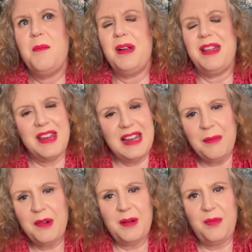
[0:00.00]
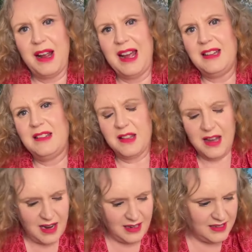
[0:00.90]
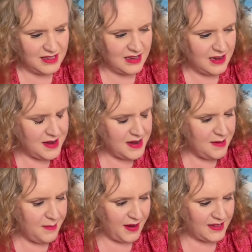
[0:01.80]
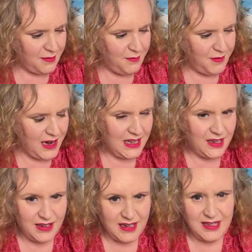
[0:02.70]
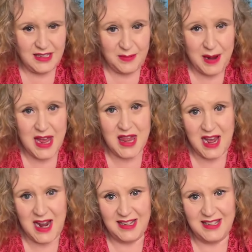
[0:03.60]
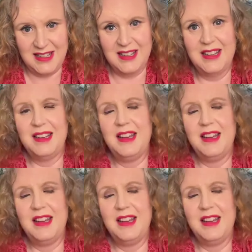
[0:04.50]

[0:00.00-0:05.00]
I think I'm going to bring it into this because I'm feeling that it needs to be in this.